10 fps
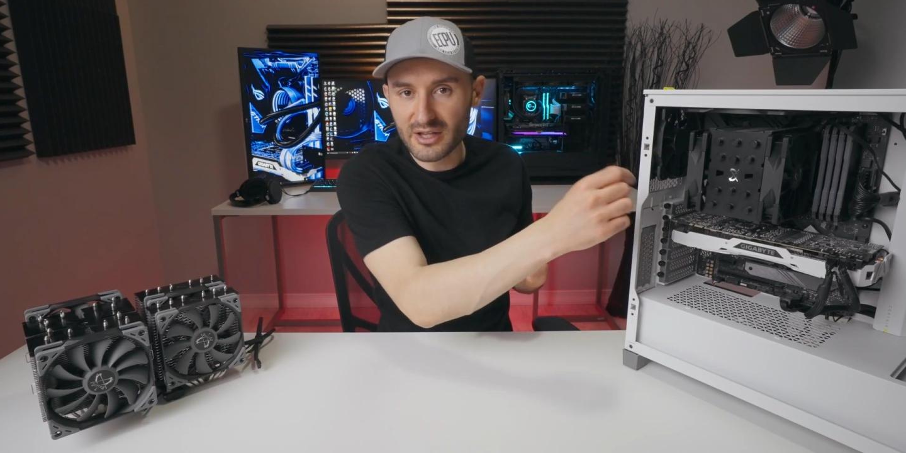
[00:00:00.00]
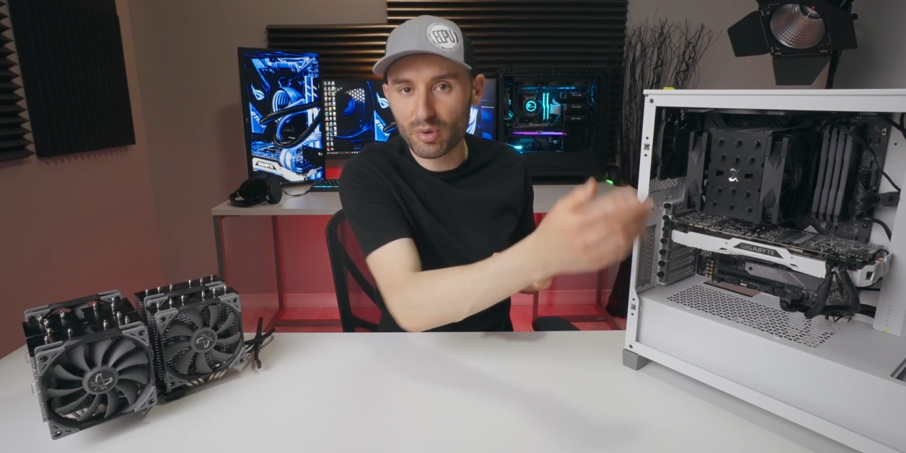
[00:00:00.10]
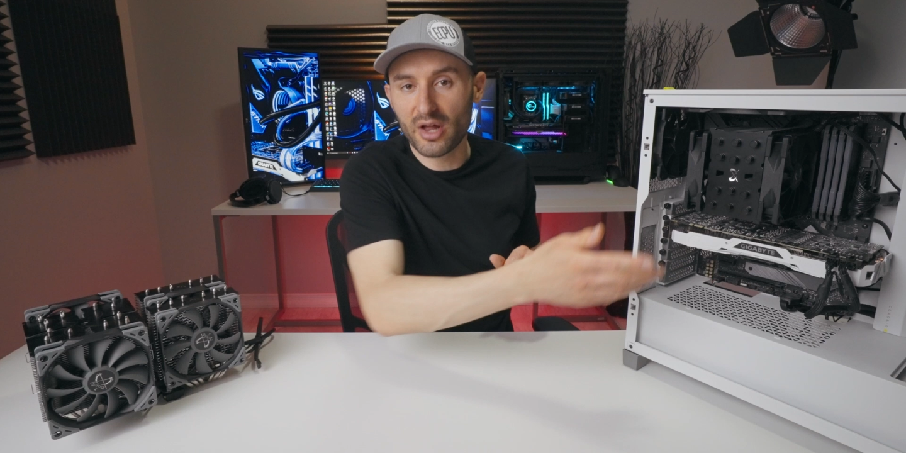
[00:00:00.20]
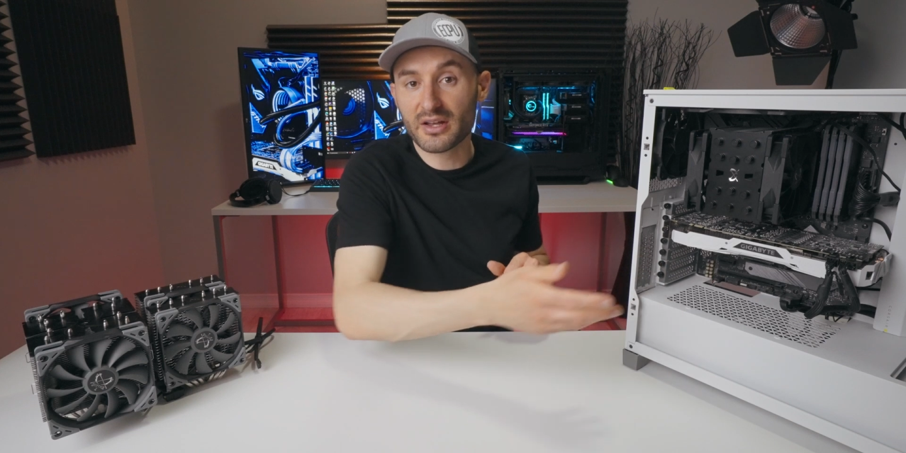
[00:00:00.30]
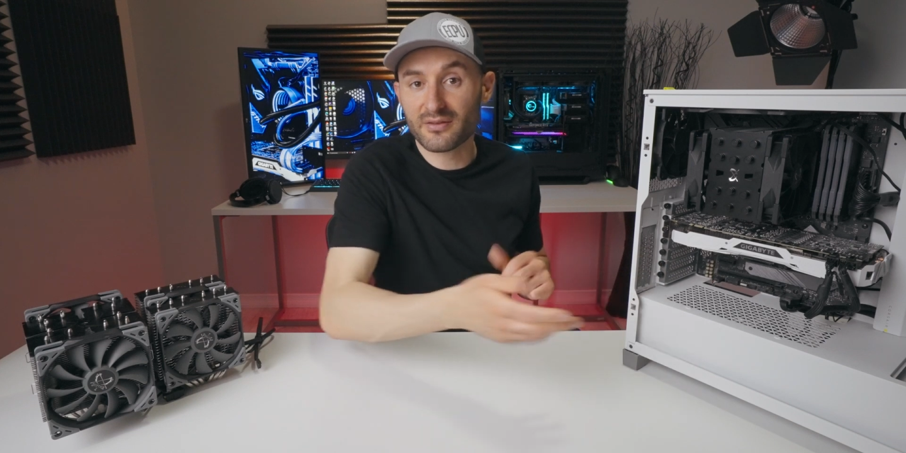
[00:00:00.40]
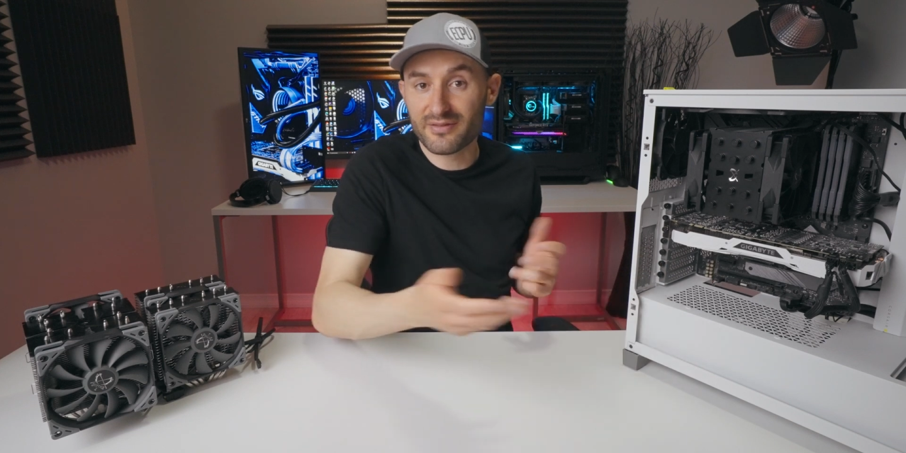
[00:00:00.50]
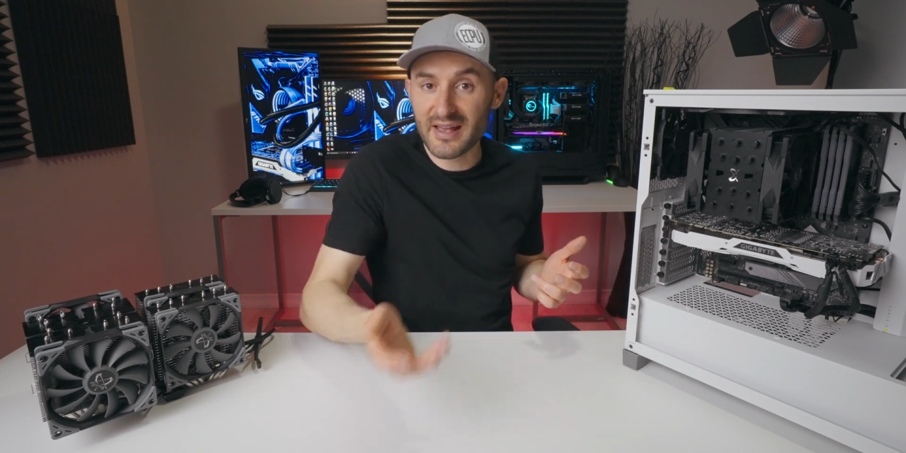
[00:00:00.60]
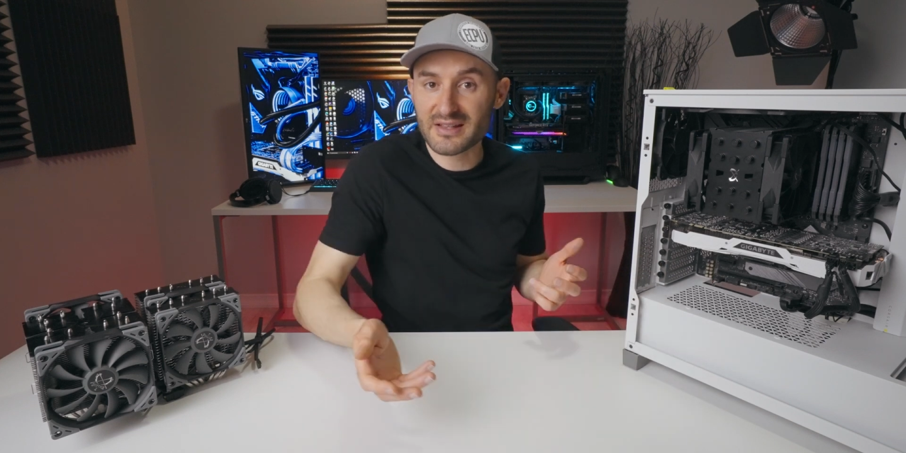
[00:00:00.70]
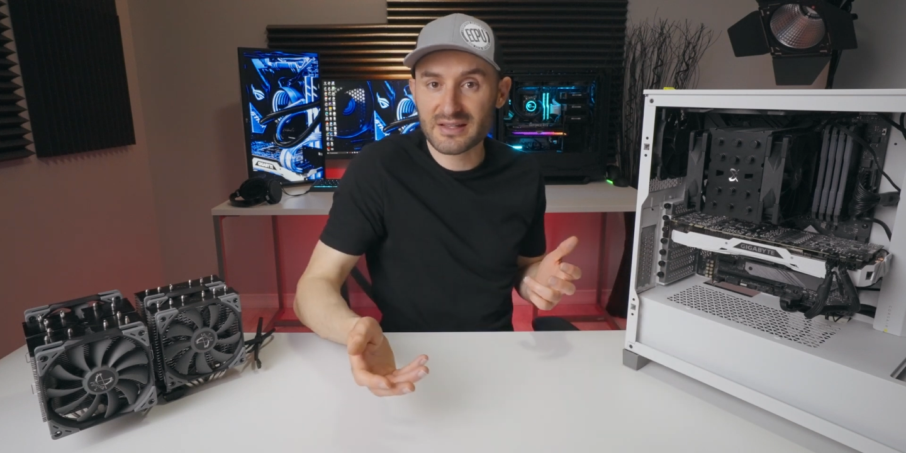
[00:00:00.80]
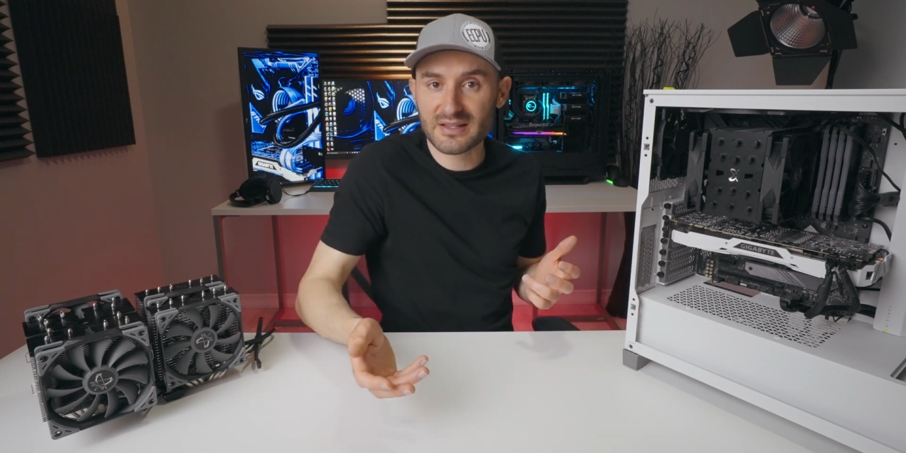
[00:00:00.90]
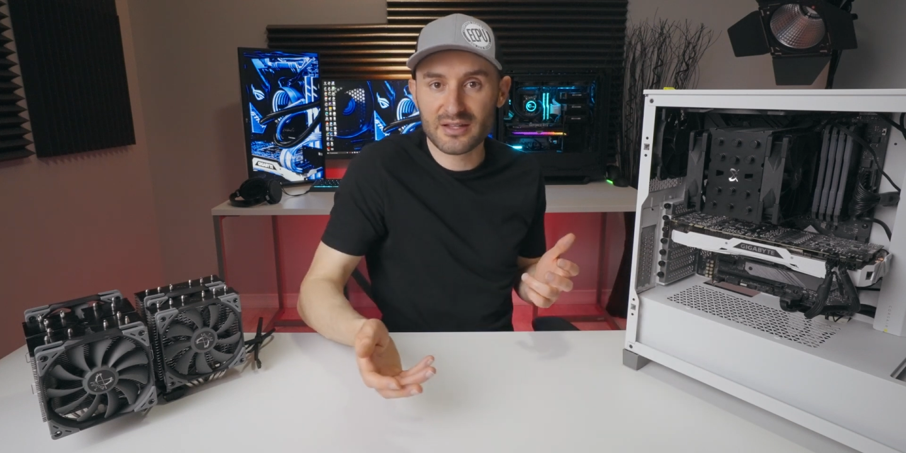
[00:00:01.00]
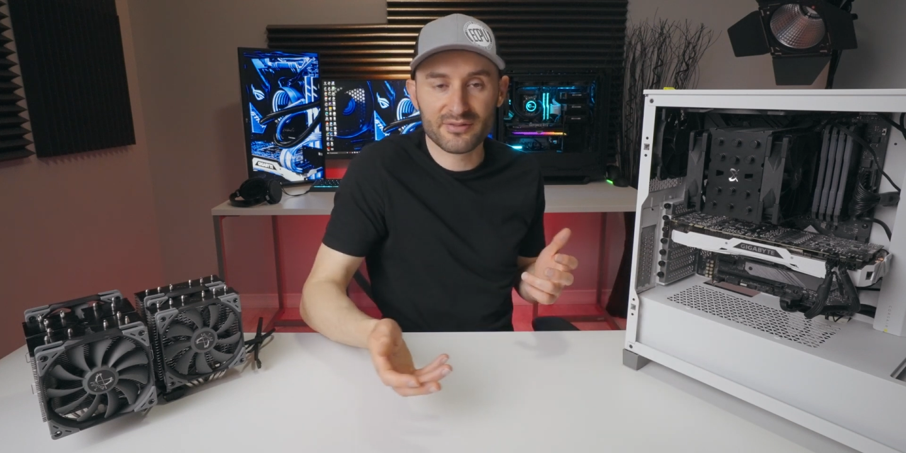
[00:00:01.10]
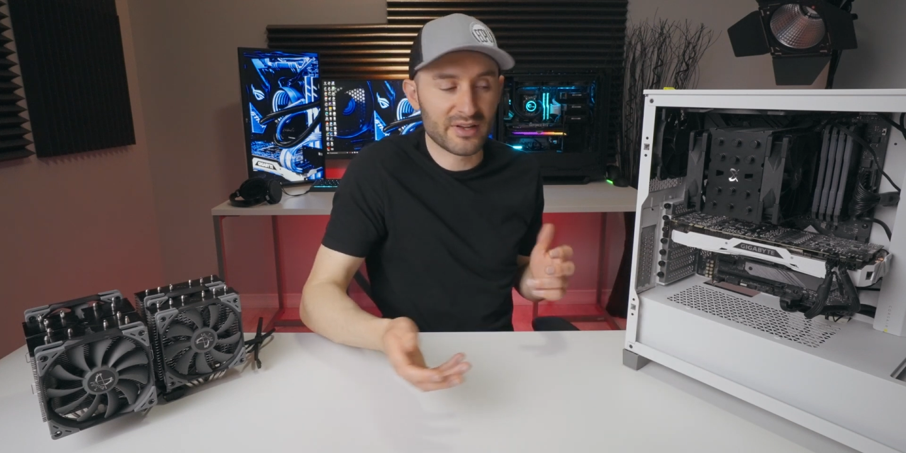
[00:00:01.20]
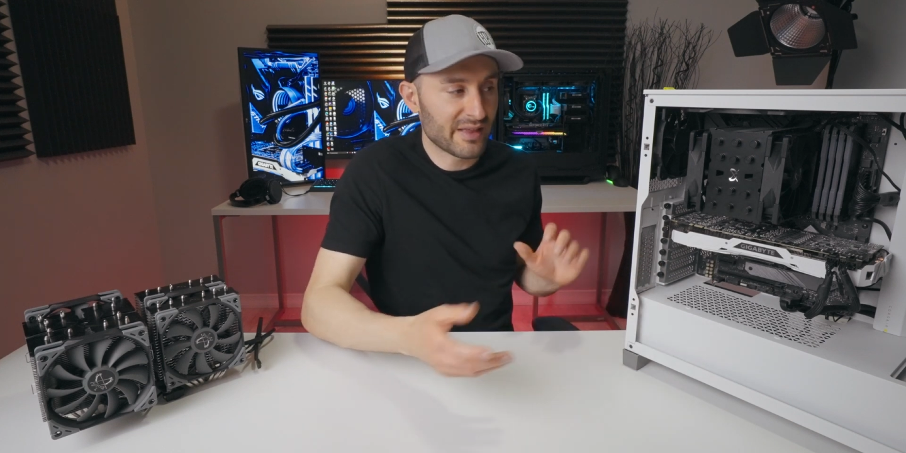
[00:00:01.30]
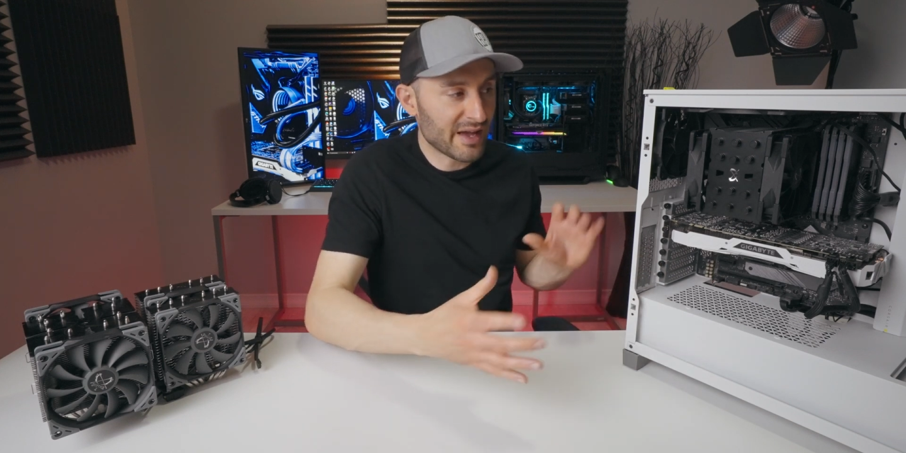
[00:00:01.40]
to plug in fans and
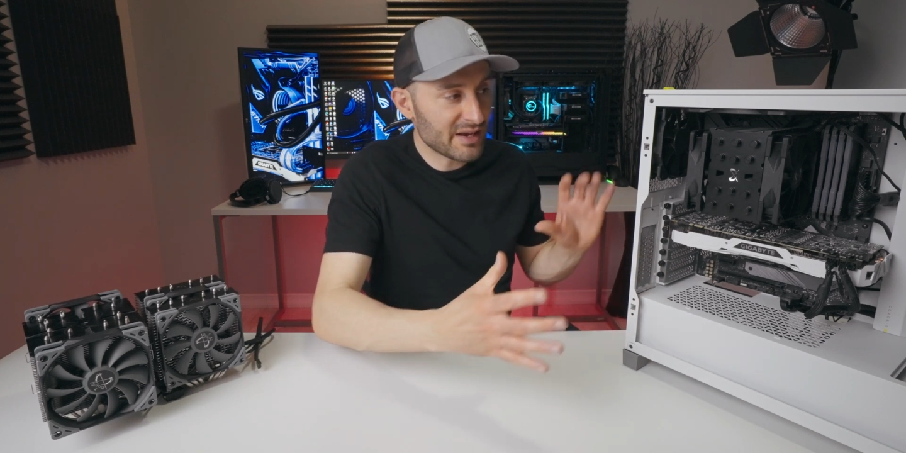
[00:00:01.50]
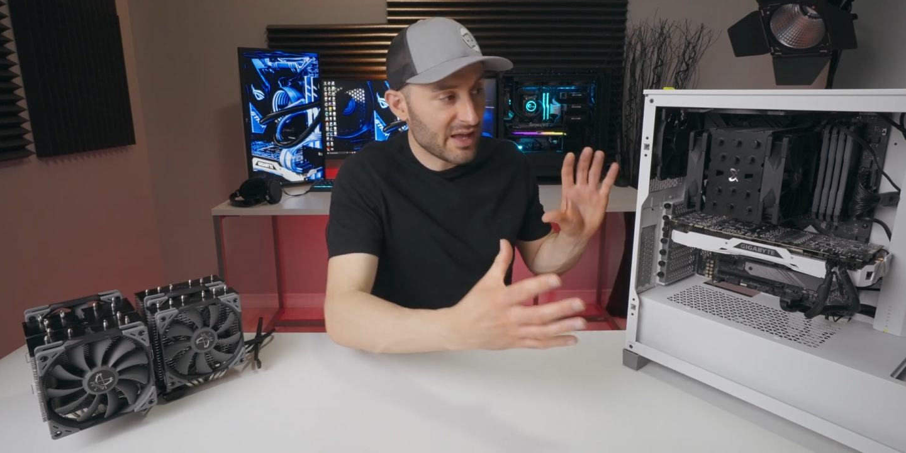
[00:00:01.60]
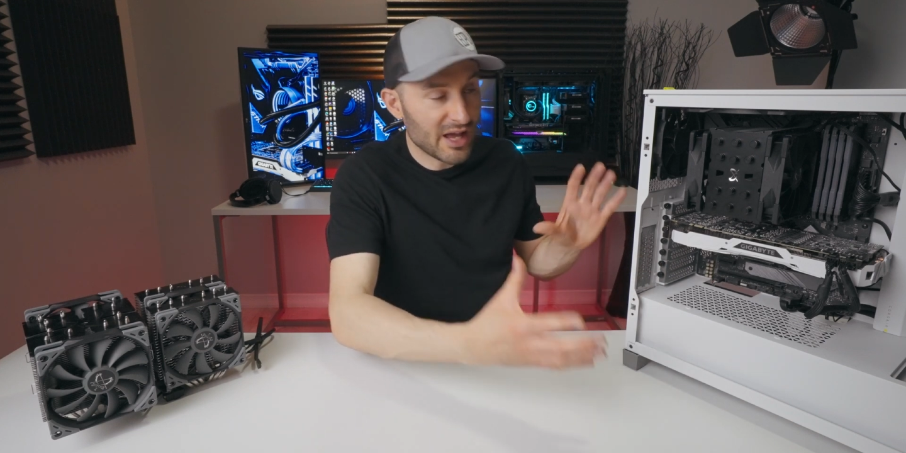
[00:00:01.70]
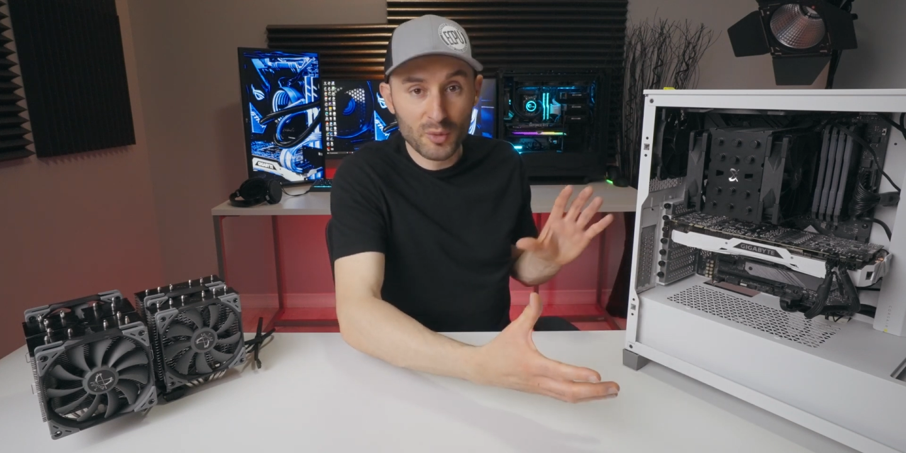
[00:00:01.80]
stuff like that.